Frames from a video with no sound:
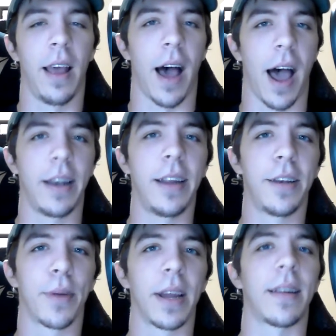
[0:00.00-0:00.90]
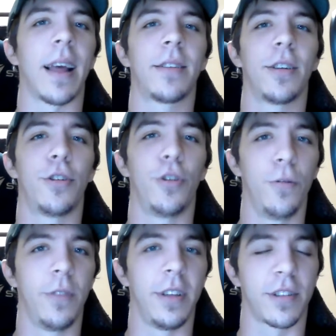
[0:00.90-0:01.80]
I need to bring attention
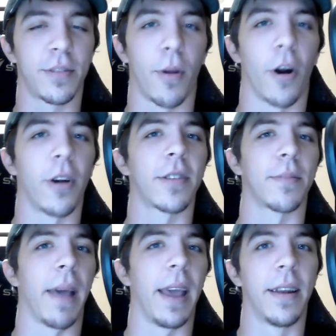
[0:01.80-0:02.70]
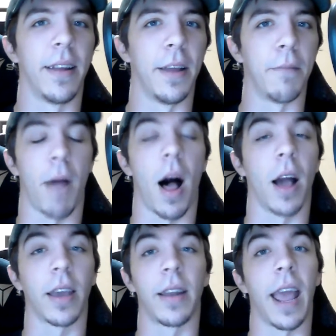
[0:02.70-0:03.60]
to the smartest man in
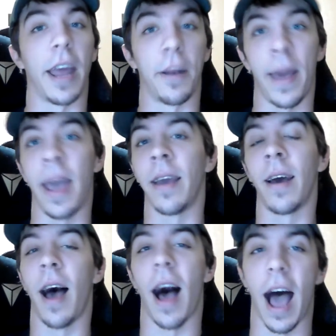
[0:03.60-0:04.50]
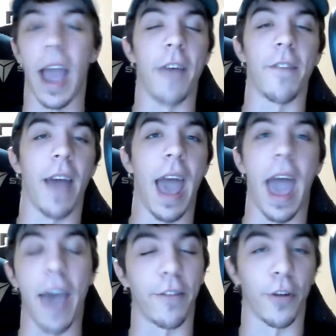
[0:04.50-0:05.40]
manga and anime I have
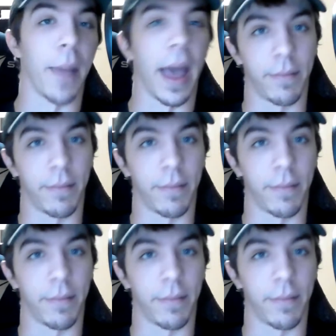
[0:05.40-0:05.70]
ever met,